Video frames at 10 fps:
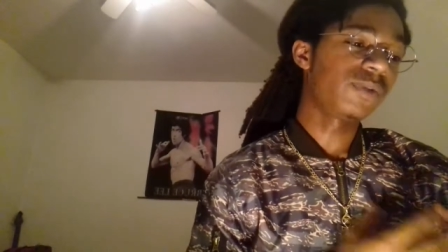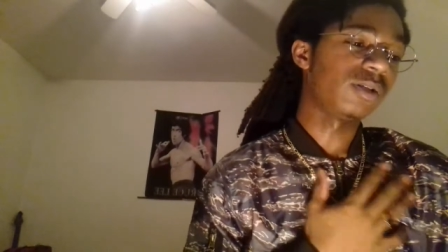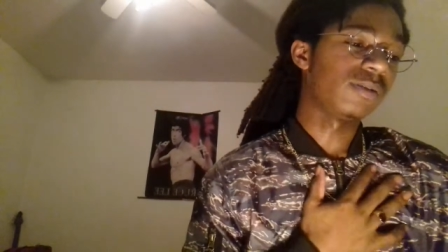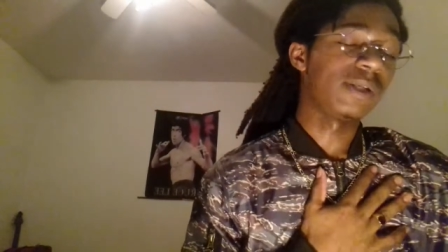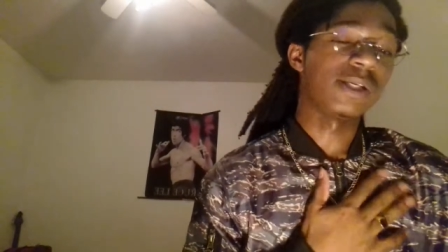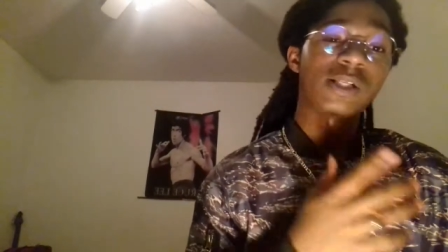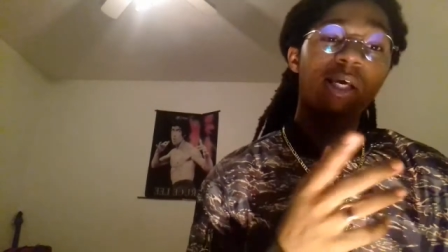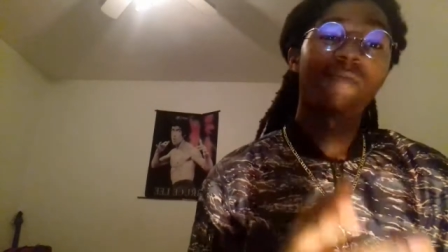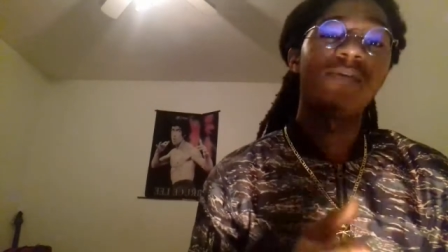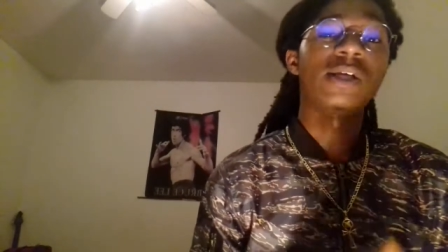Excuse me,
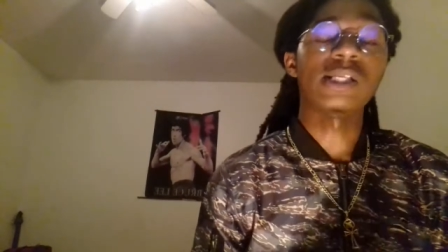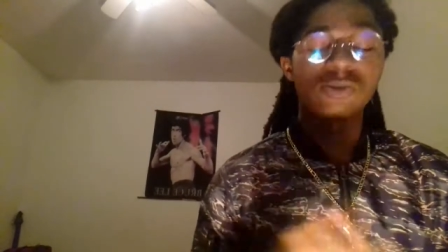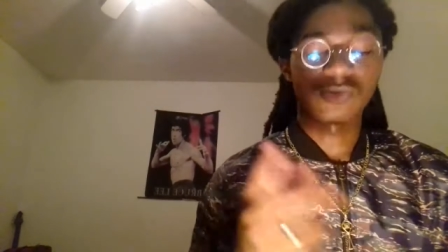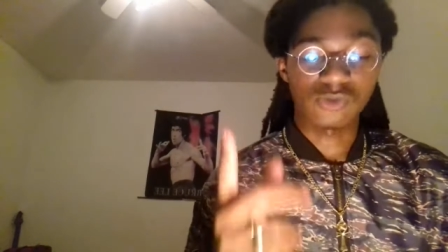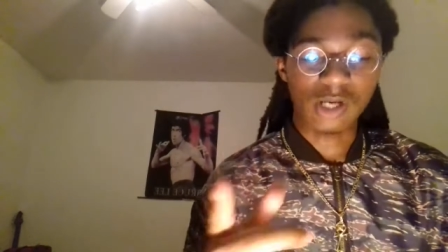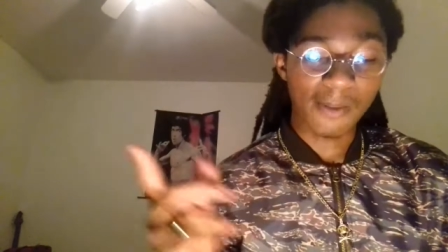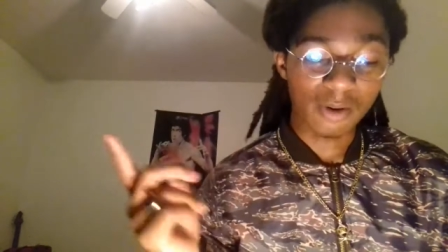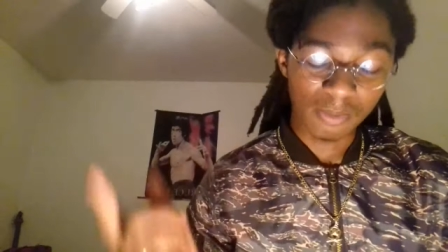dislike if you didn't subscribe.